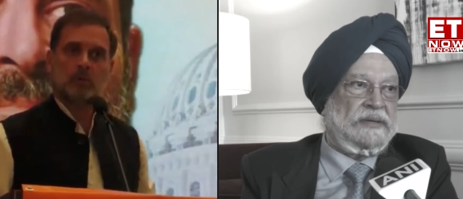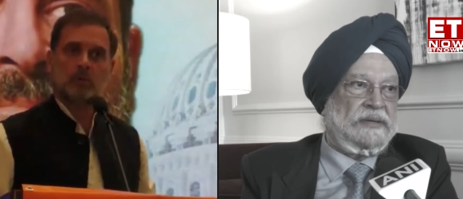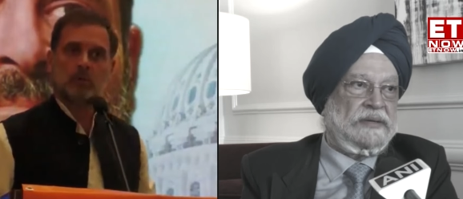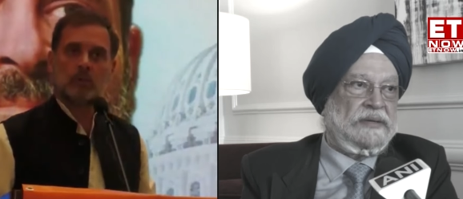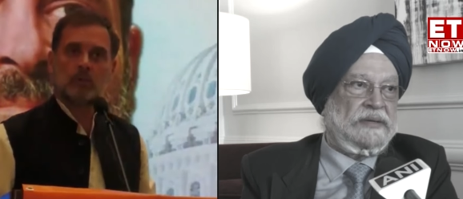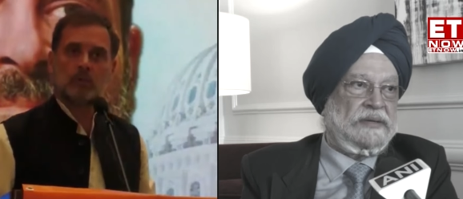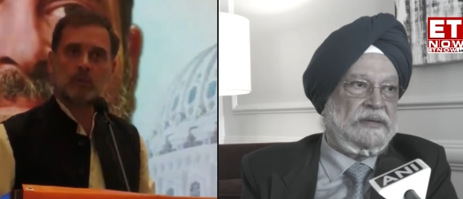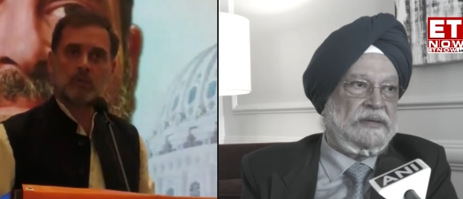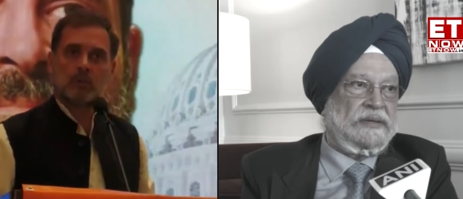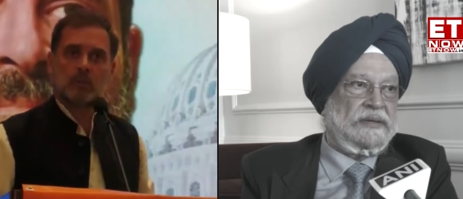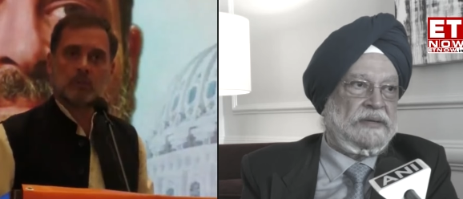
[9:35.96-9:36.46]

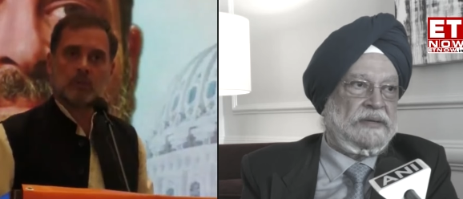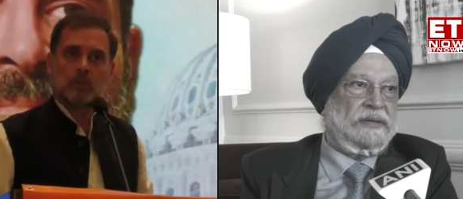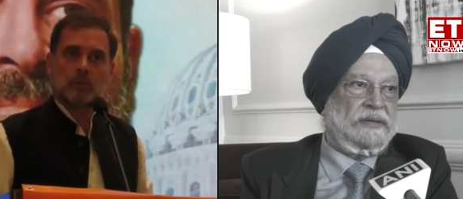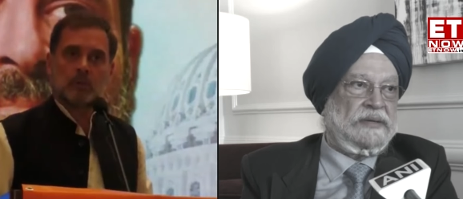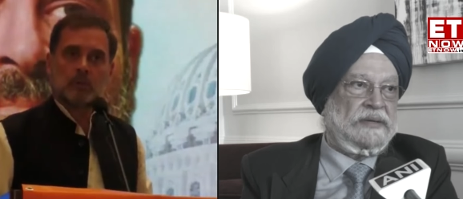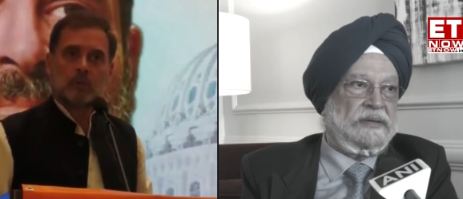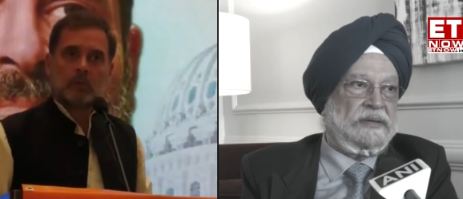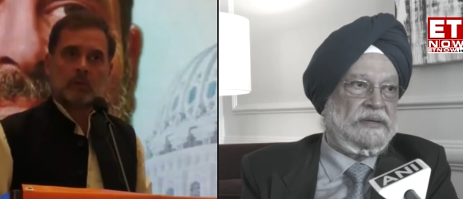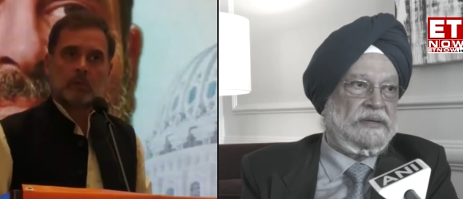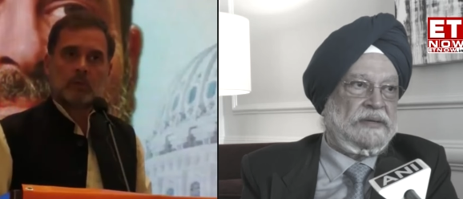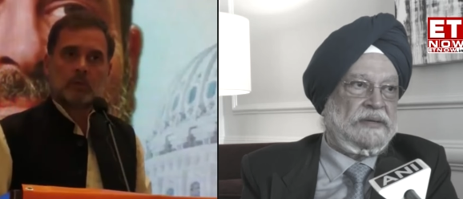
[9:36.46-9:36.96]

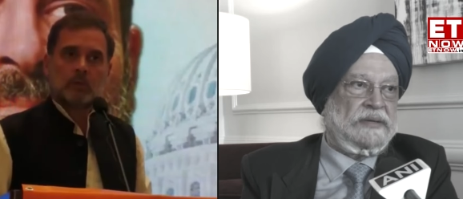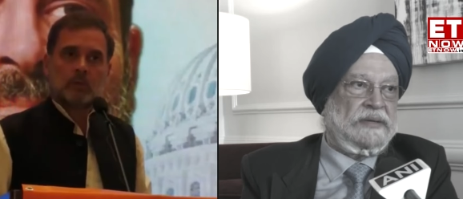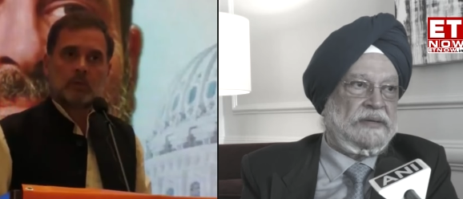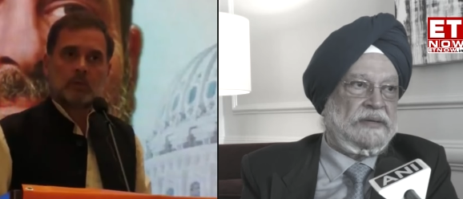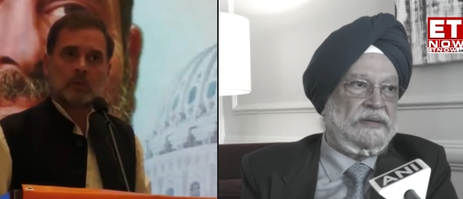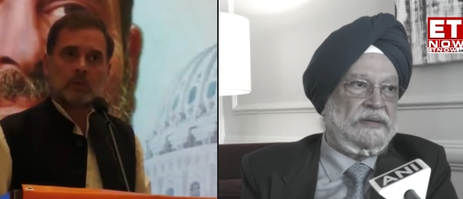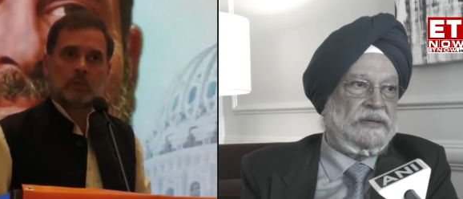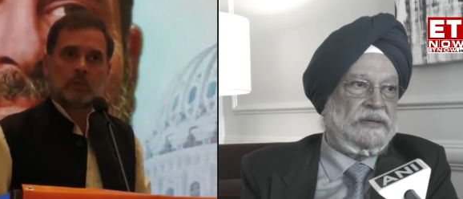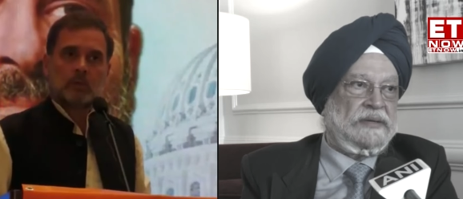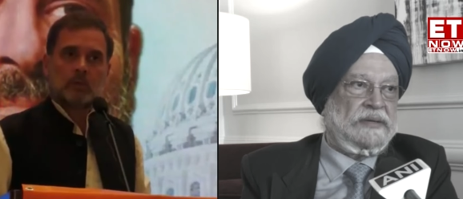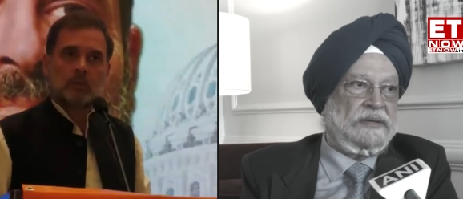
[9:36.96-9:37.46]

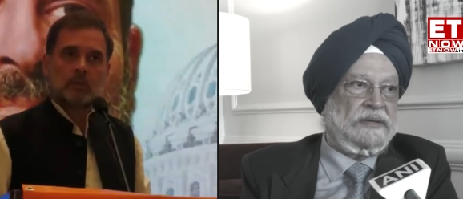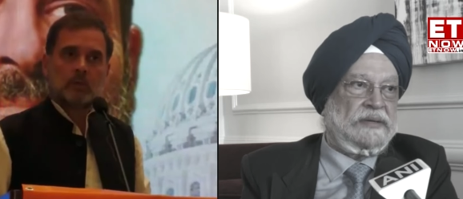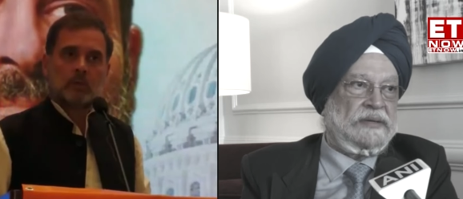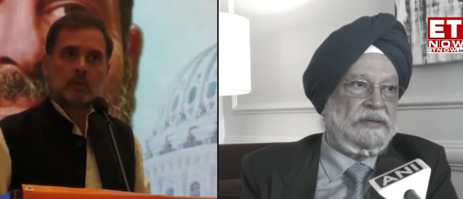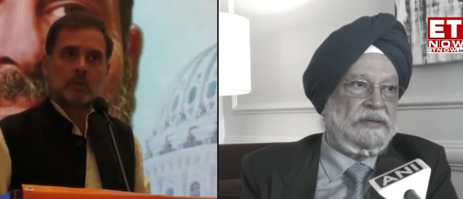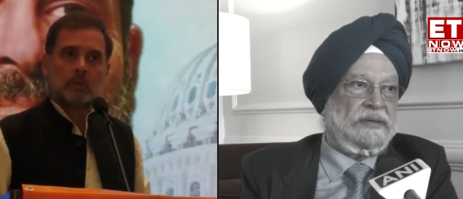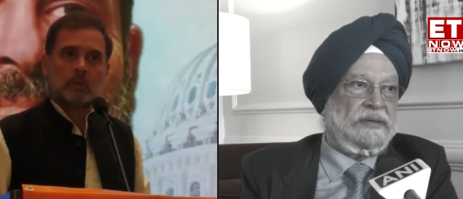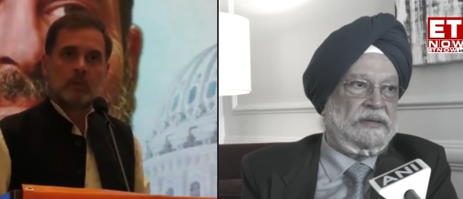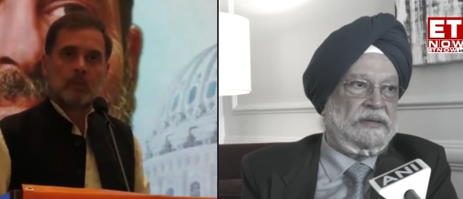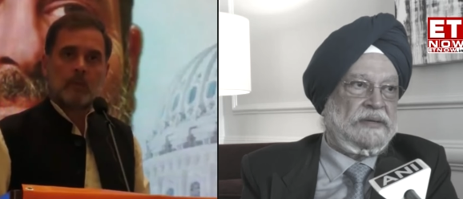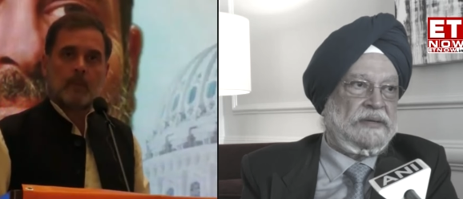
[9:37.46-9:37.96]

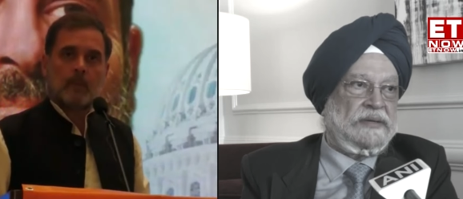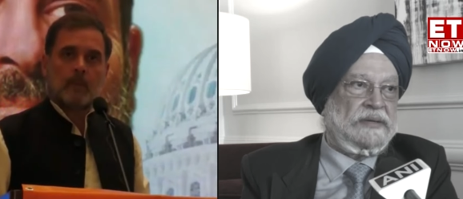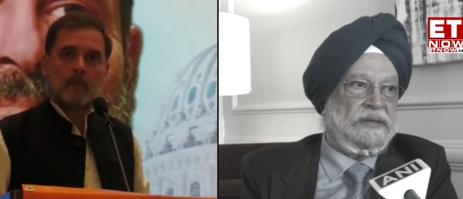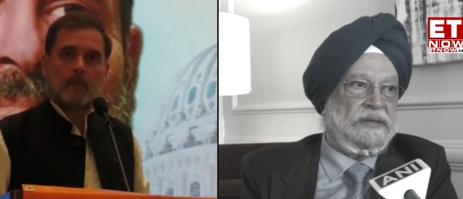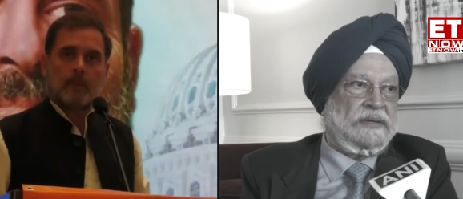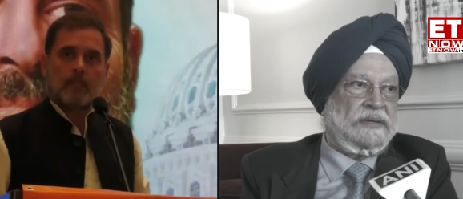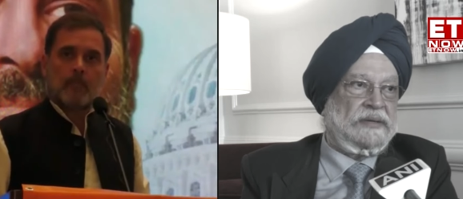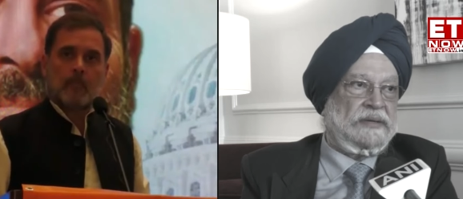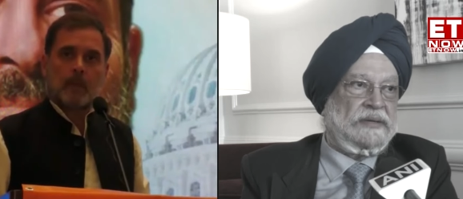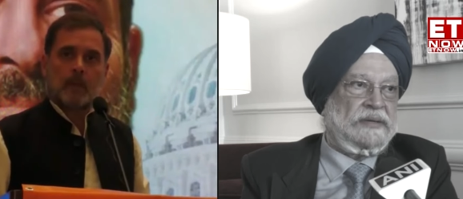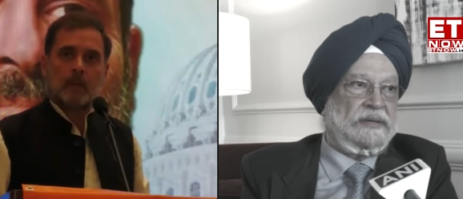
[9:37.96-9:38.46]

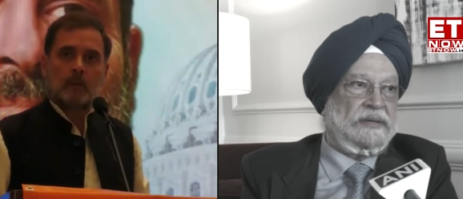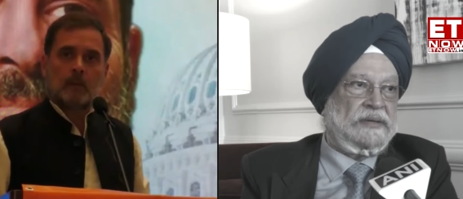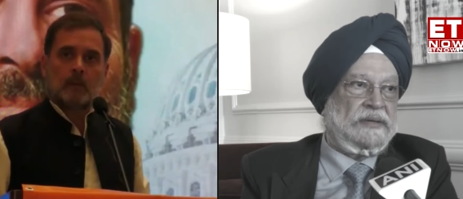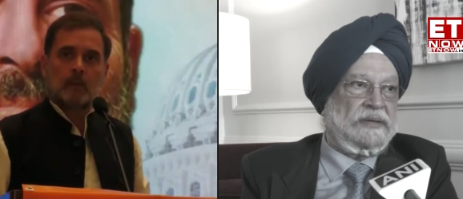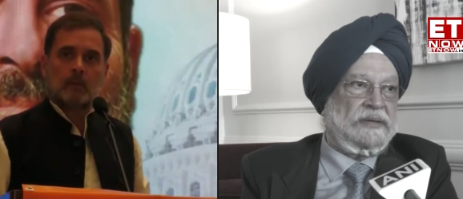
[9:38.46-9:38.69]
Nobody speaks.